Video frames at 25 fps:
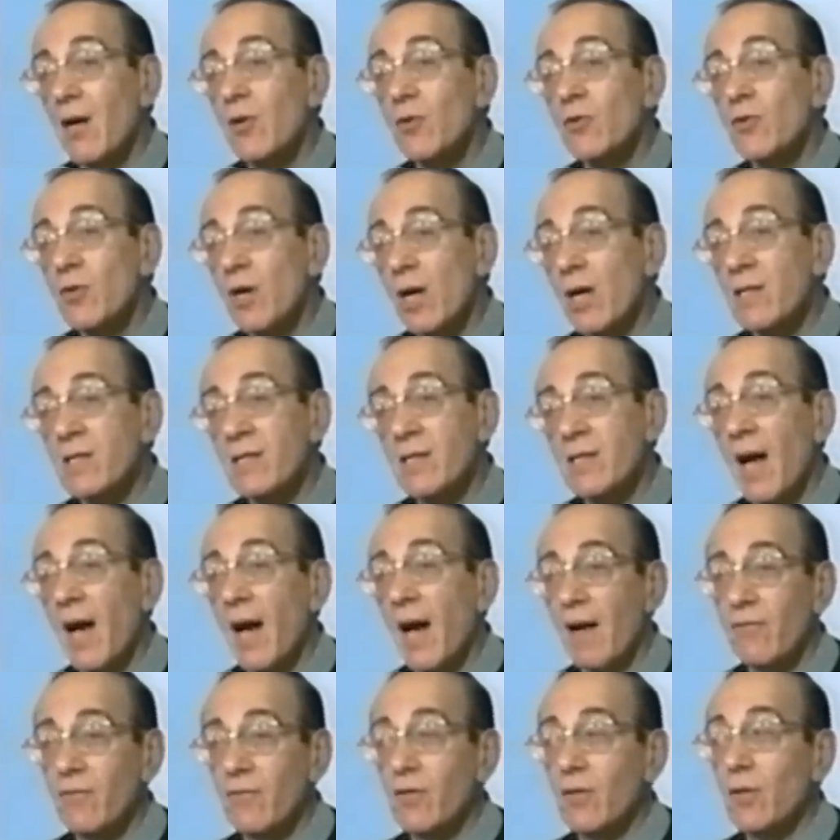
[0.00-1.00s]
just
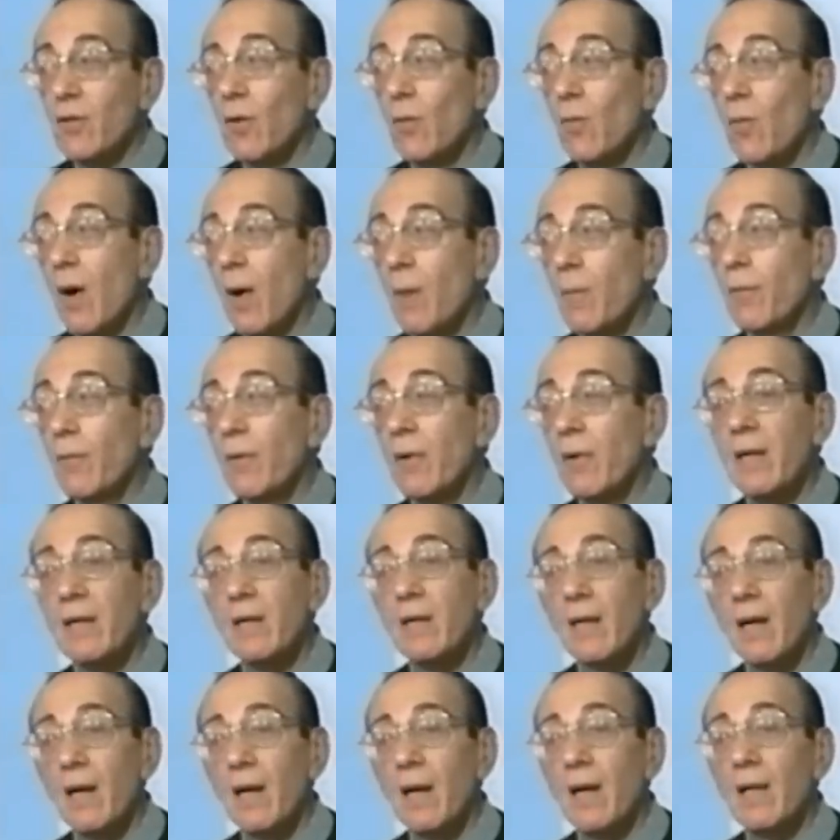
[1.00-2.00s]
have to
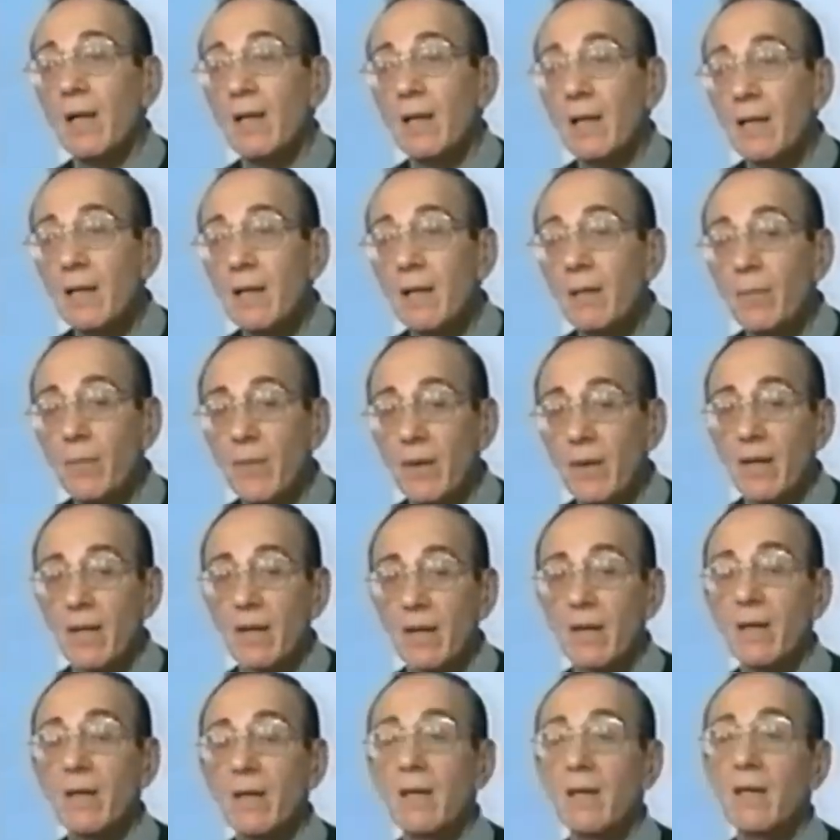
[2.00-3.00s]
cooperate a little
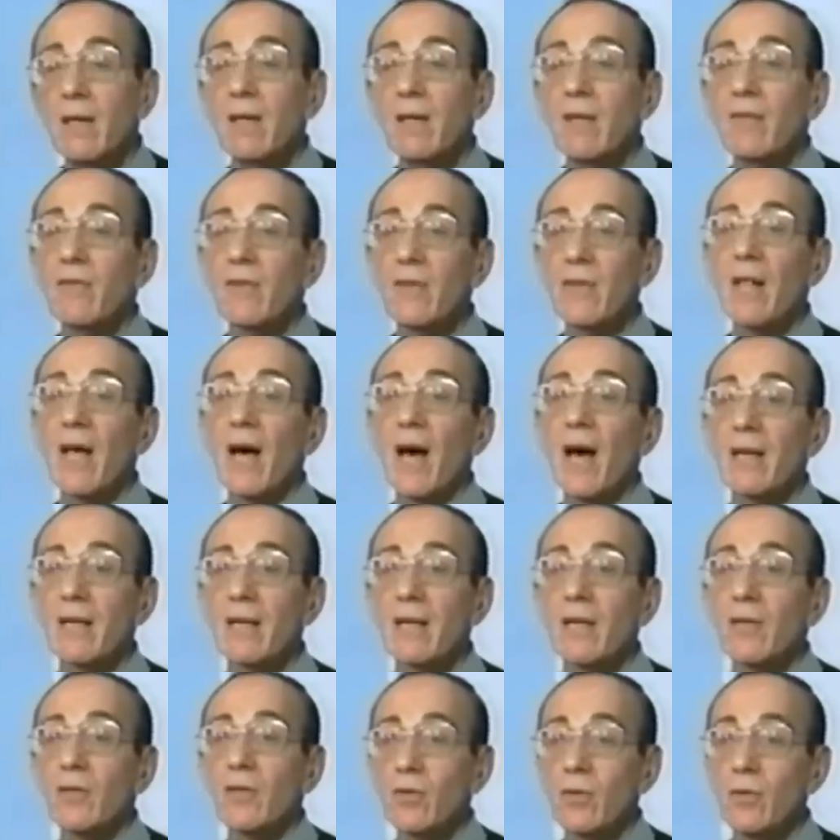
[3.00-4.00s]
bit for
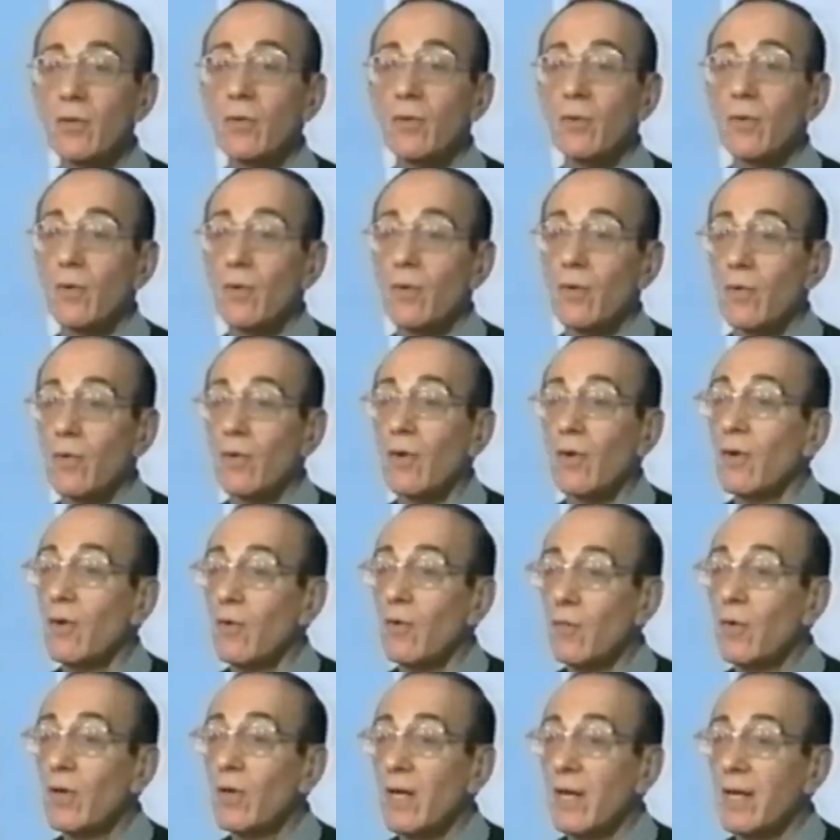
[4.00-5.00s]
that to
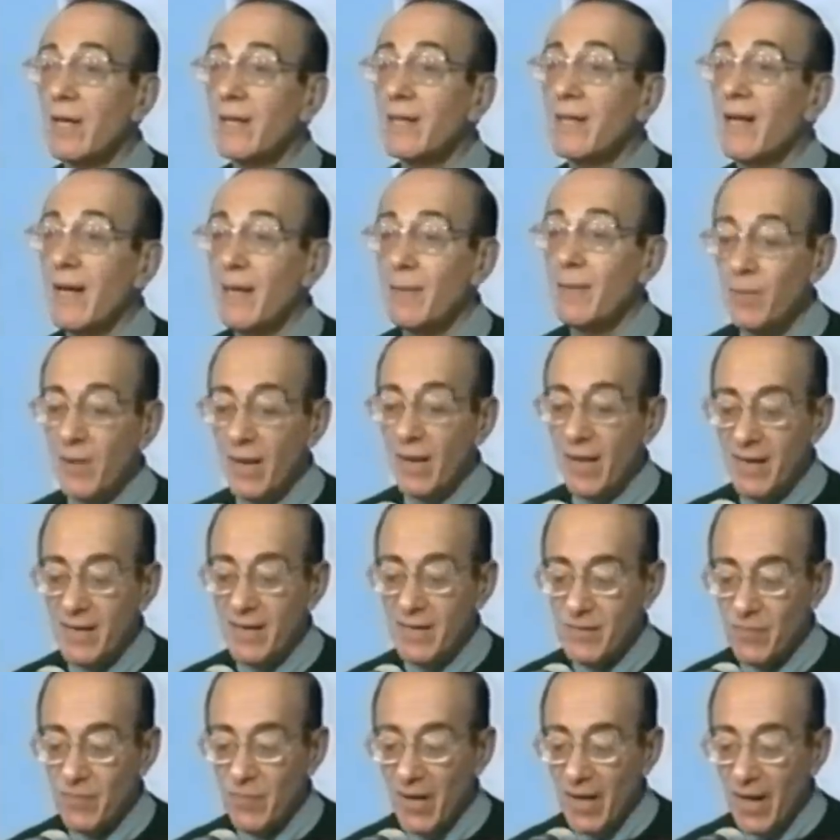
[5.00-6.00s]
really take
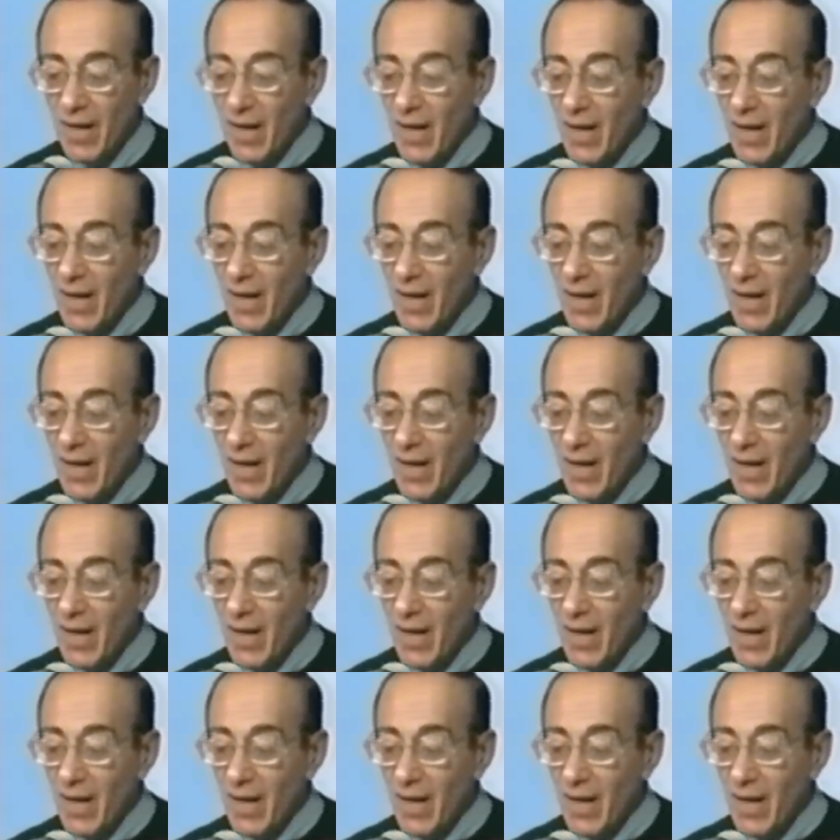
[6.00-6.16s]
place.